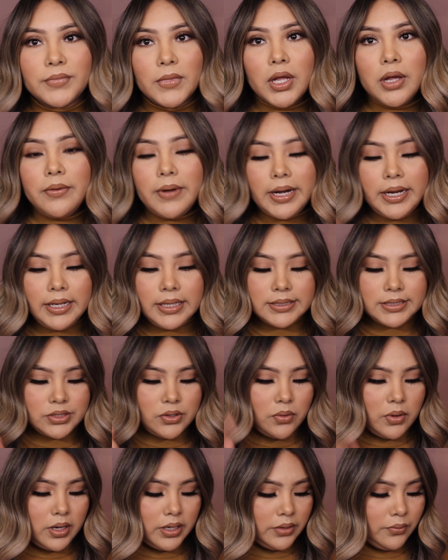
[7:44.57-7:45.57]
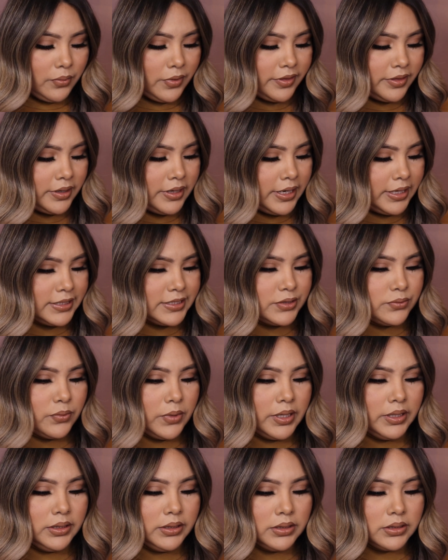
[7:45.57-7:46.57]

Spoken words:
All right, let's go on with the next one.